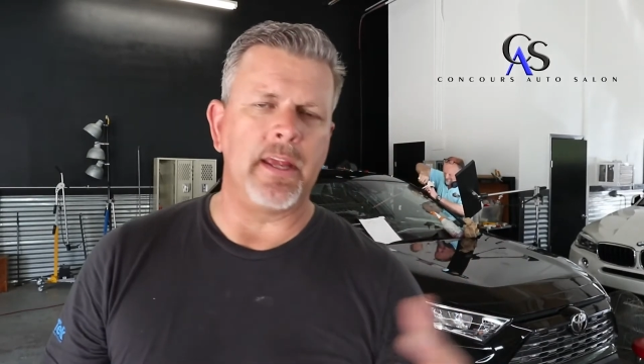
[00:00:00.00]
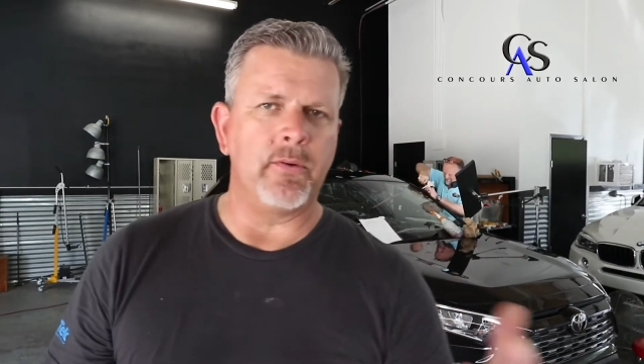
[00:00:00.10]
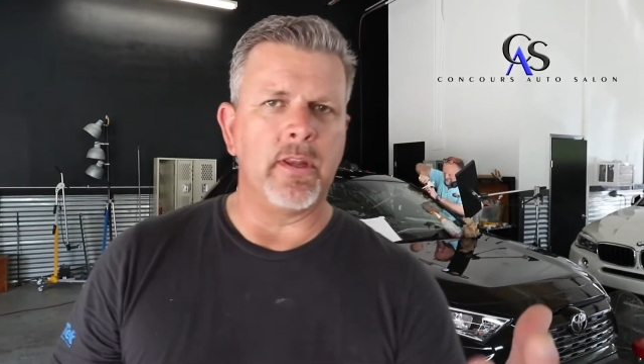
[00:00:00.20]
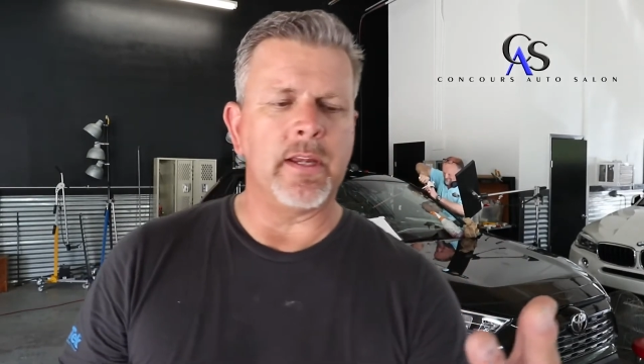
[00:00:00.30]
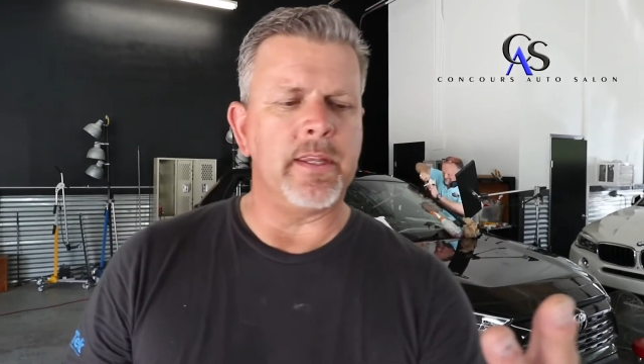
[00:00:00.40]
they
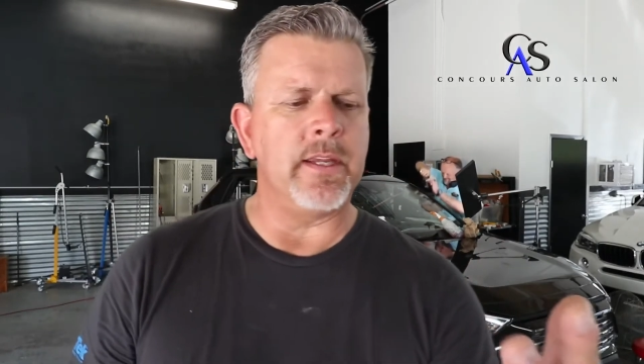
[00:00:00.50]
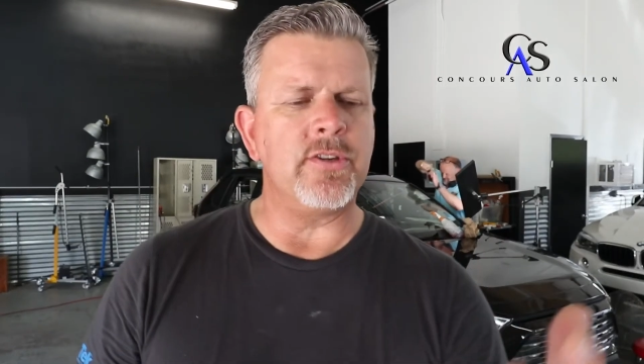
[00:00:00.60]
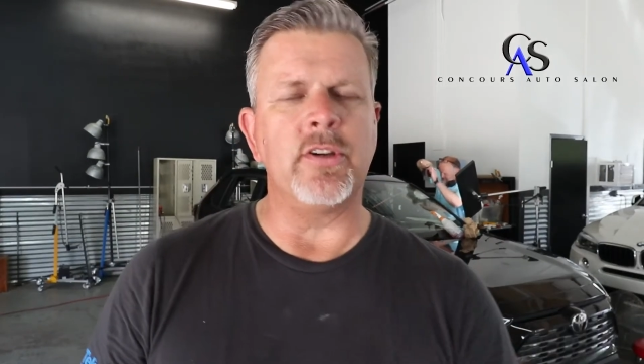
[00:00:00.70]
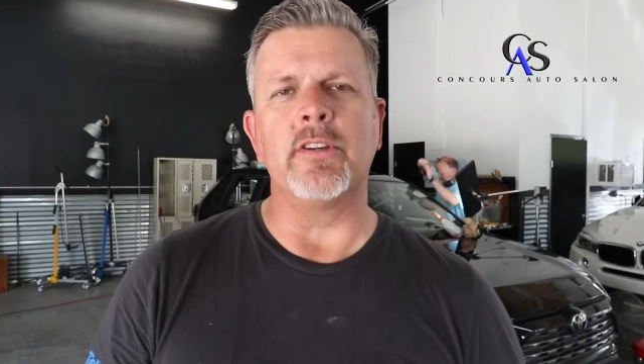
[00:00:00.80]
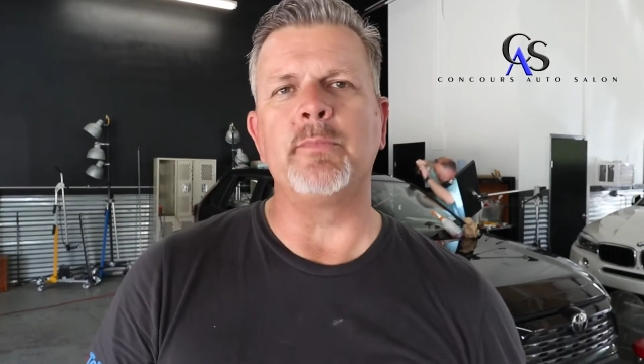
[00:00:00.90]
would look at the
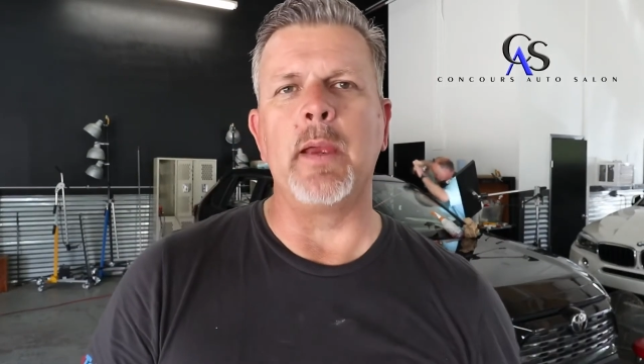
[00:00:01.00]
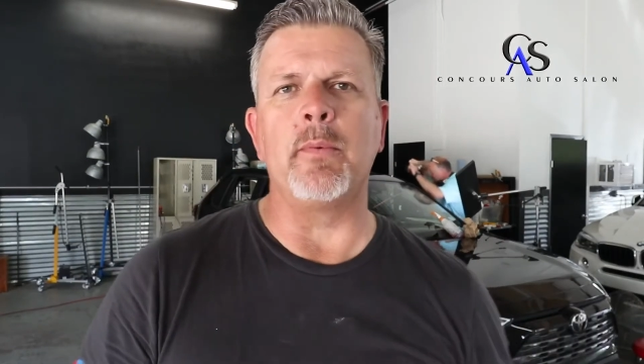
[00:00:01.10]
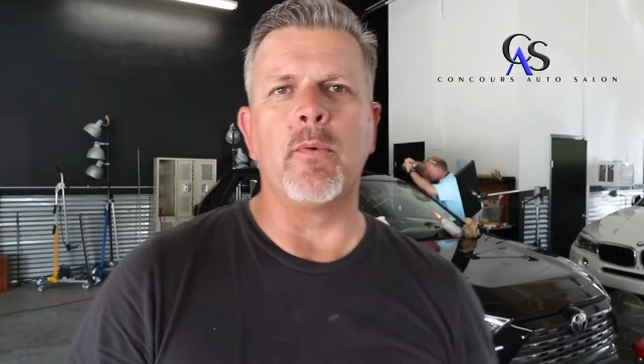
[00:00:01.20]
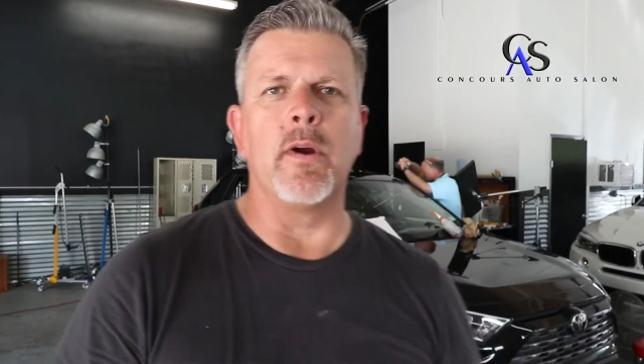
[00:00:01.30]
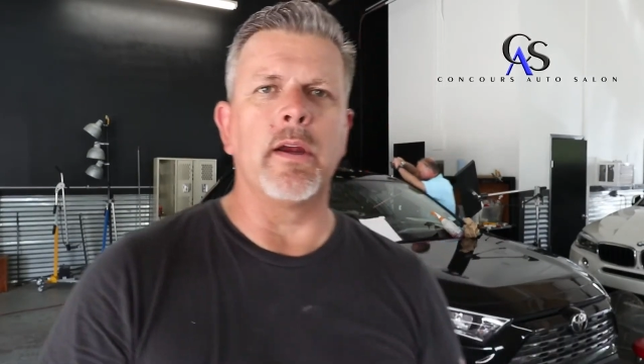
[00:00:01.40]
insurance
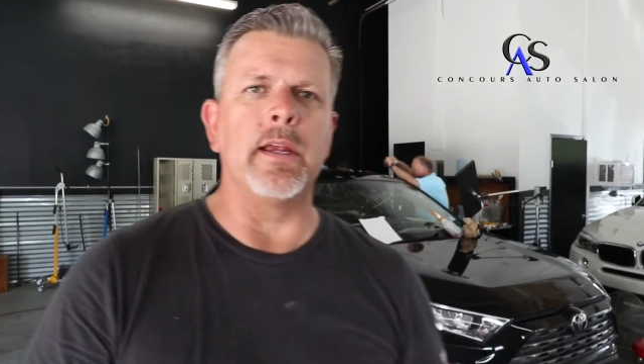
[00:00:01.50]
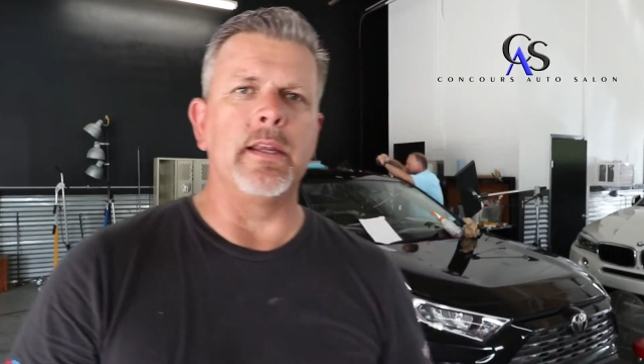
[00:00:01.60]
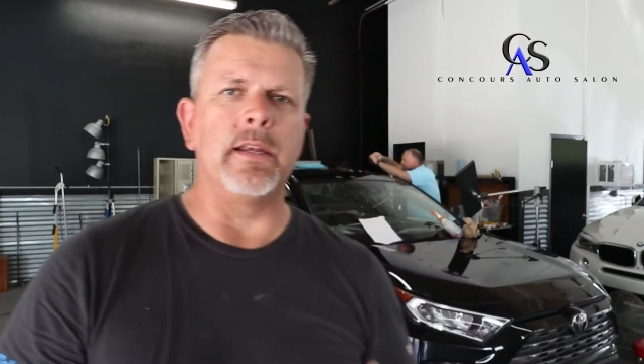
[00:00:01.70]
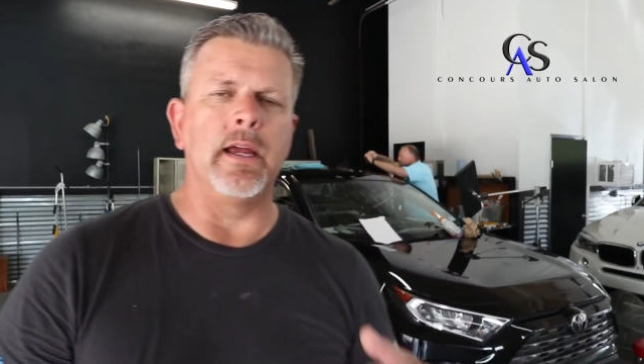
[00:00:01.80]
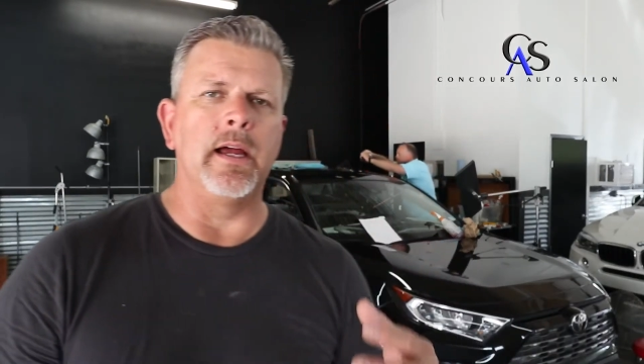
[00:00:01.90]
paperwork
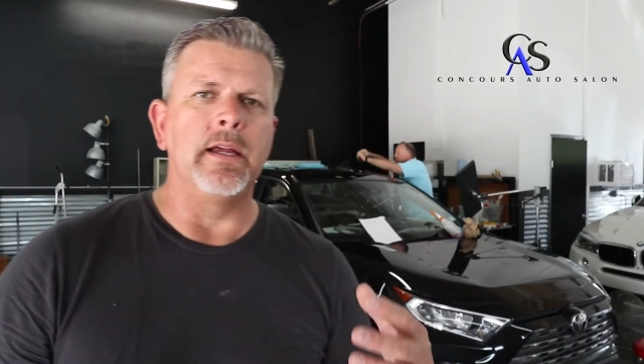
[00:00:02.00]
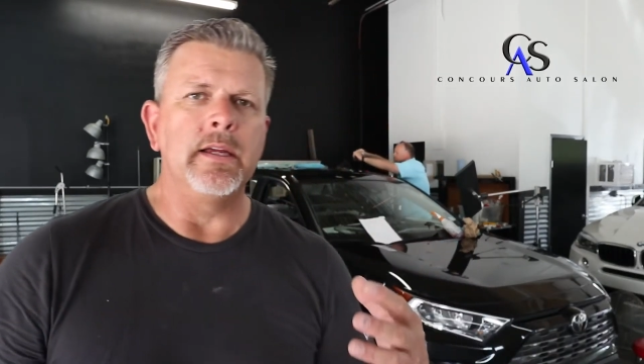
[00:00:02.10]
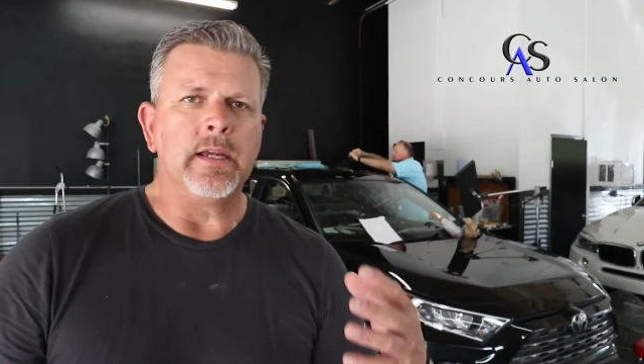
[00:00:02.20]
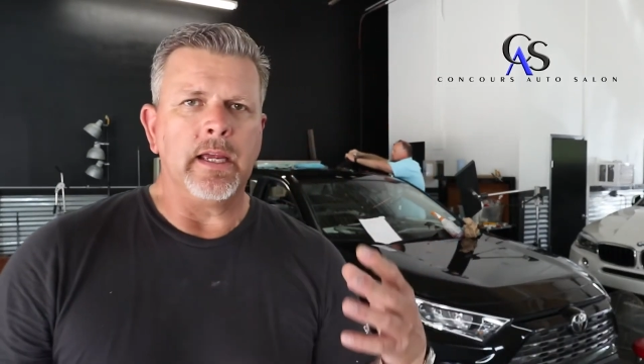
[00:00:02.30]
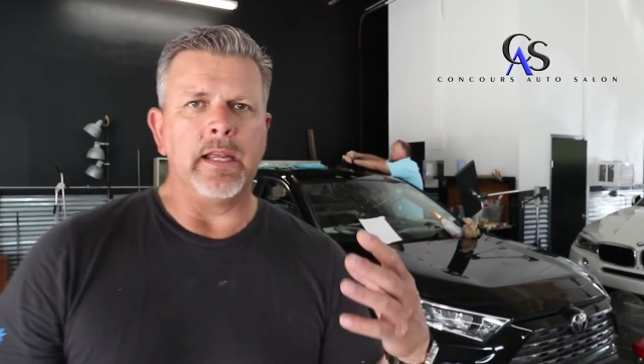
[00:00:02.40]

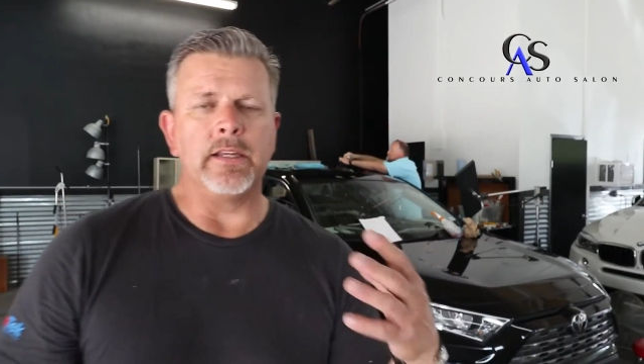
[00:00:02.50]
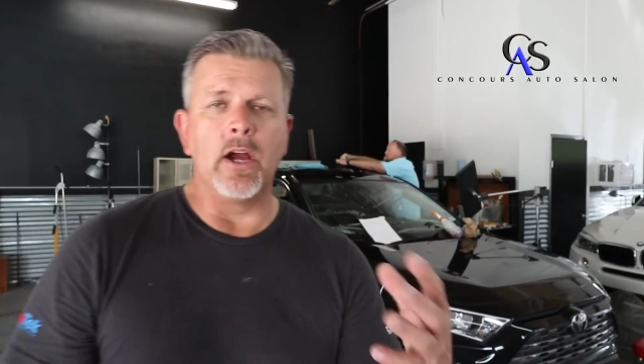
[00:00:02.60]
and